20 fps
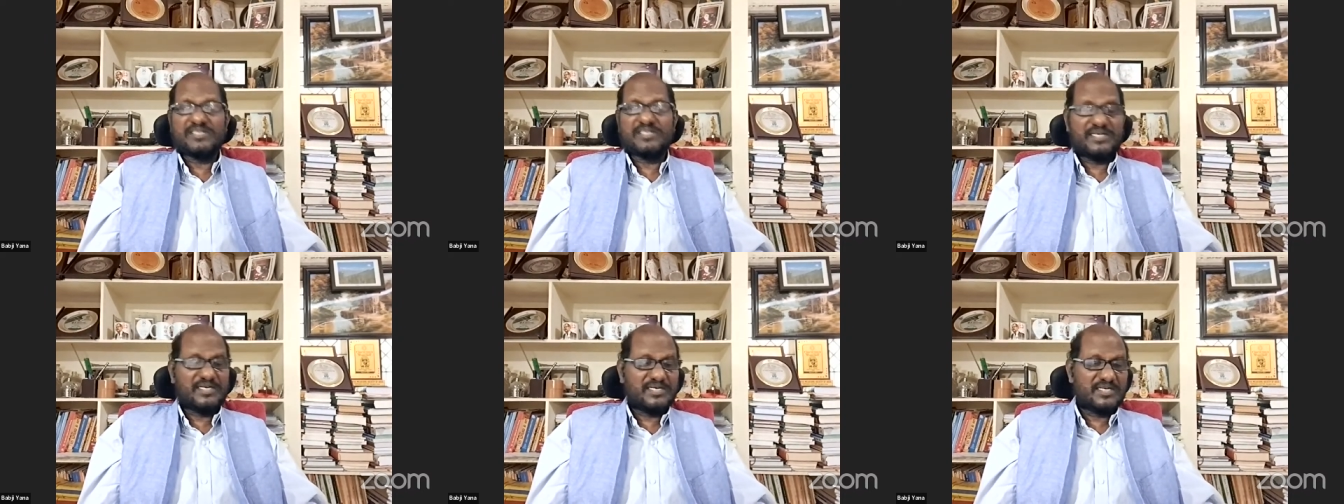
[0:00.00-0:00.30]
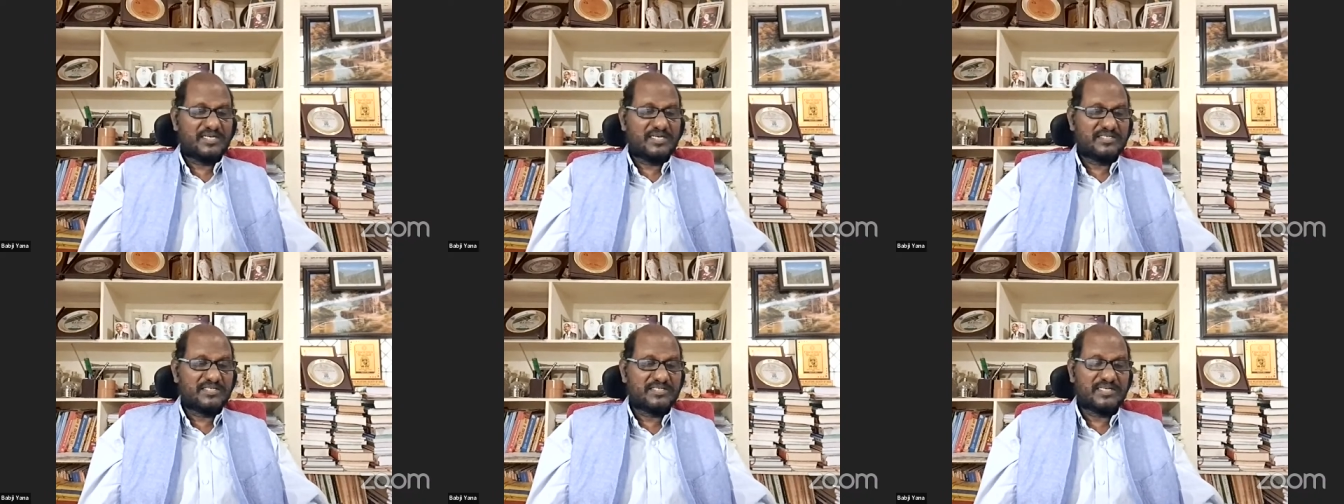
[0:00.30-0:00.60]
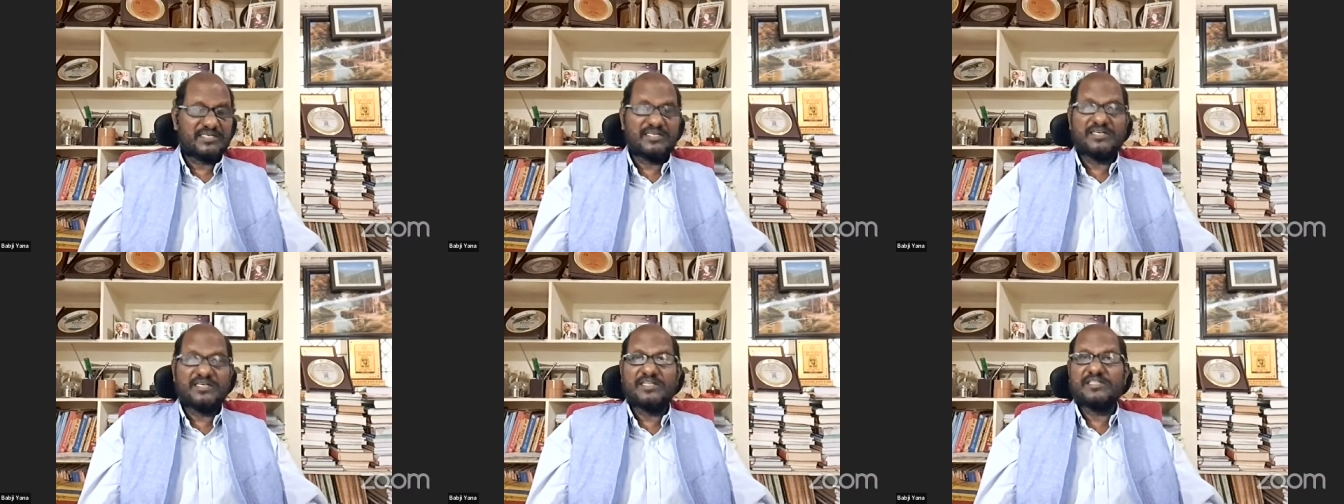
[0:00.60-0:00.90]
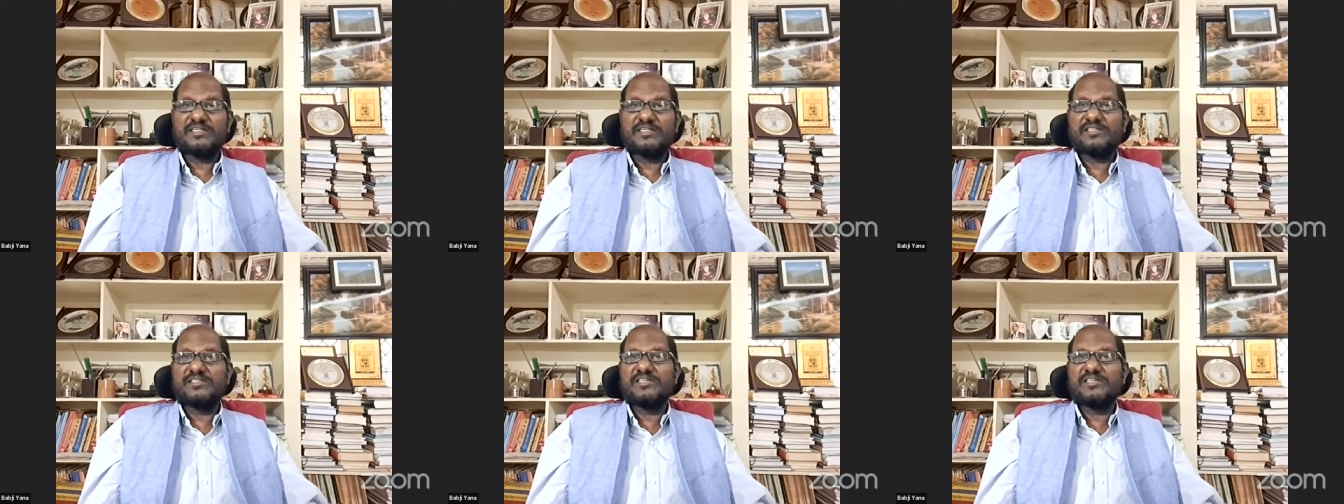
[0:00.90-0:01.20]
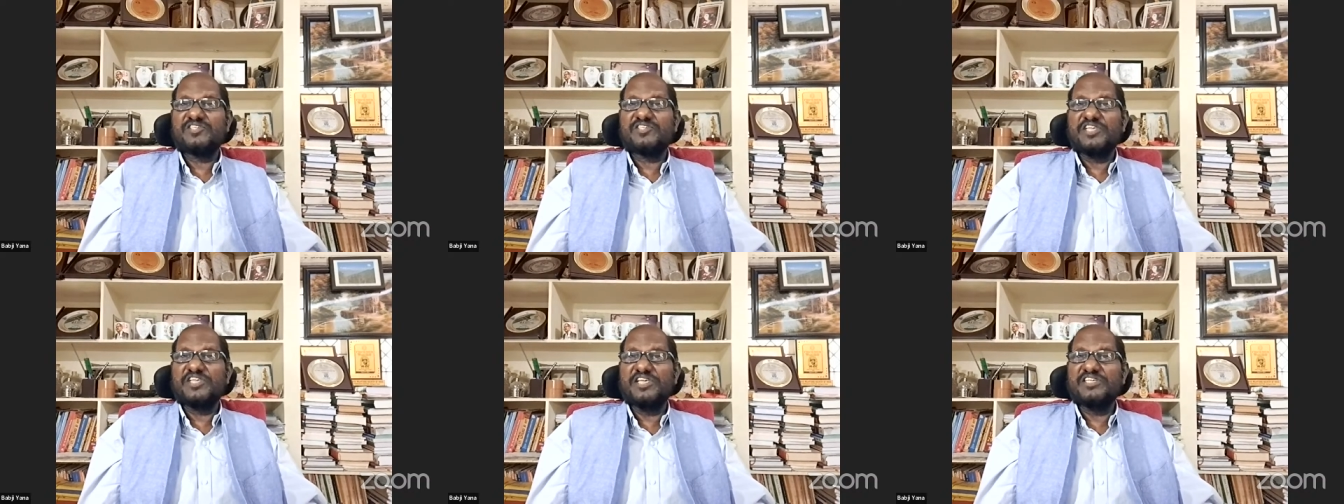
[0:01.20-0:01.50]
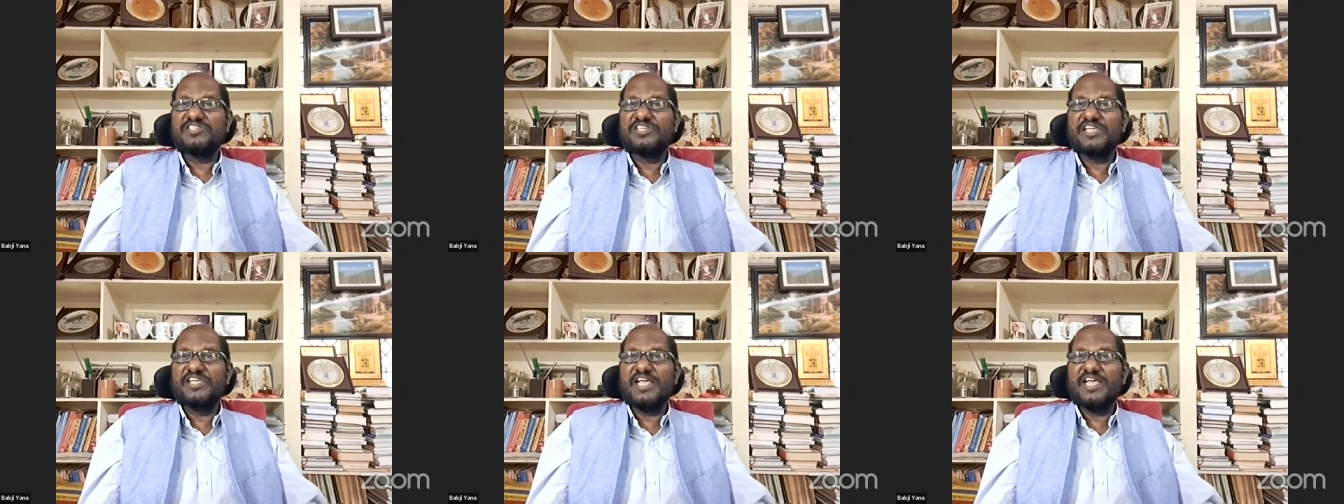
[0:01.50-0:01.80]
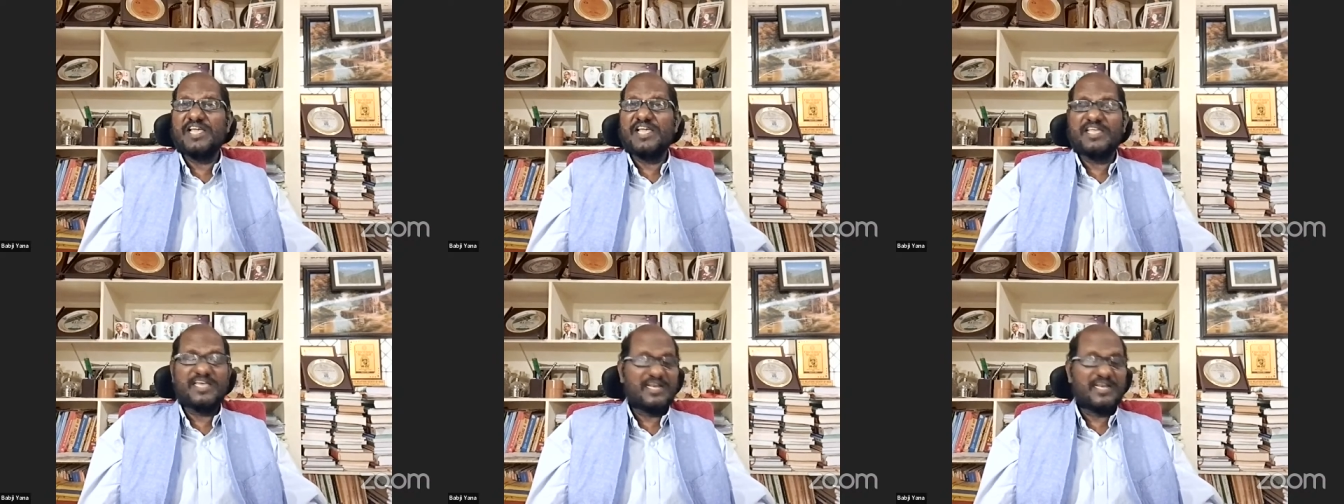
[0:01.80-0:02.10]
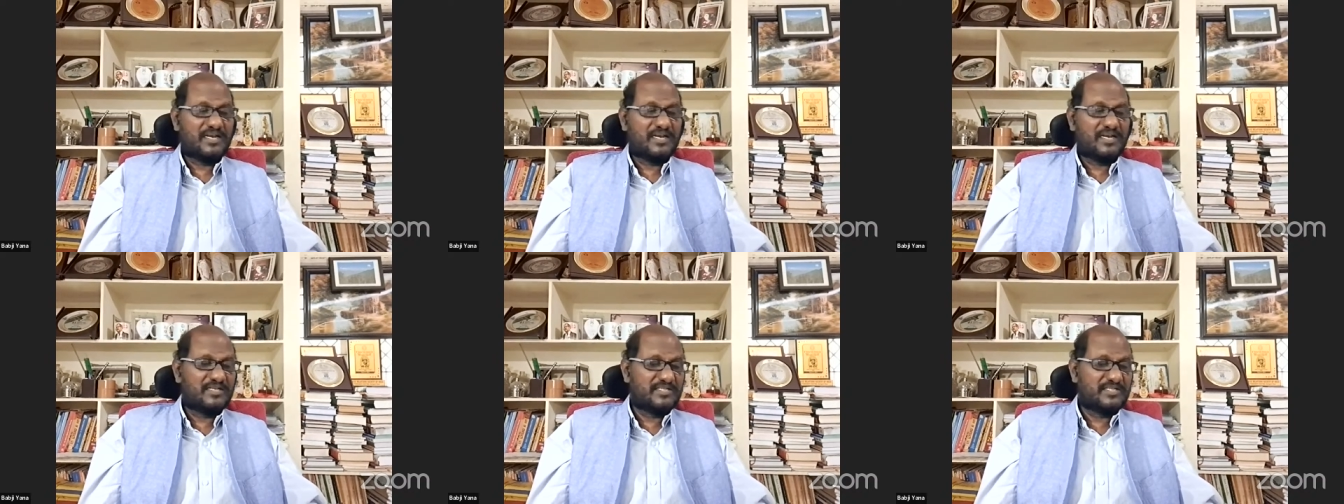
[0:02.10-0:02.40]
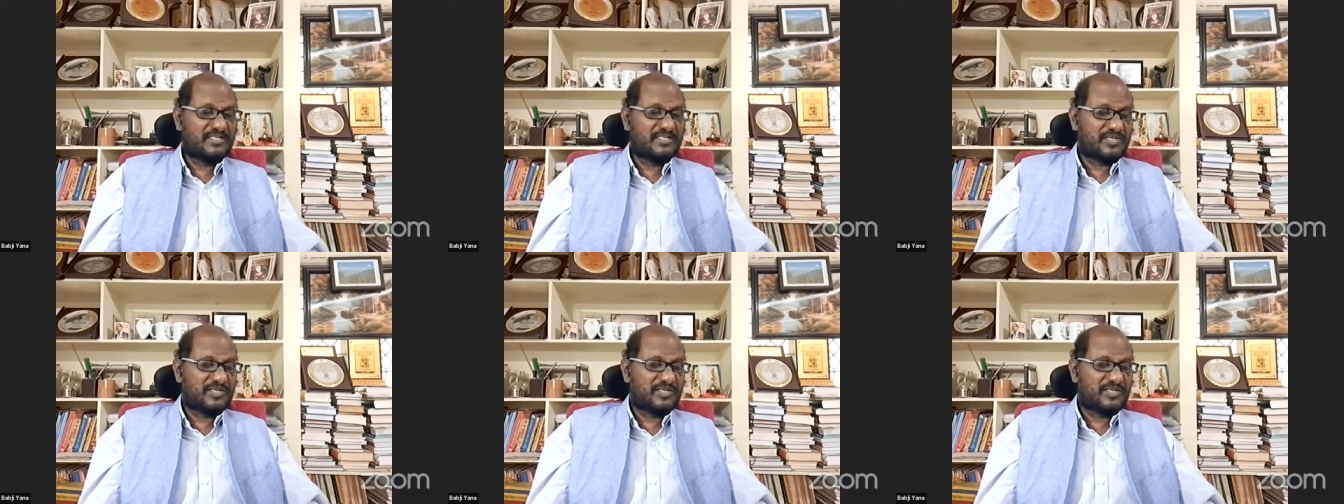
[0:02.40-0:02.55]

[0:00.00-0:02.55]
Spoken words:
and certain other things, ECIL,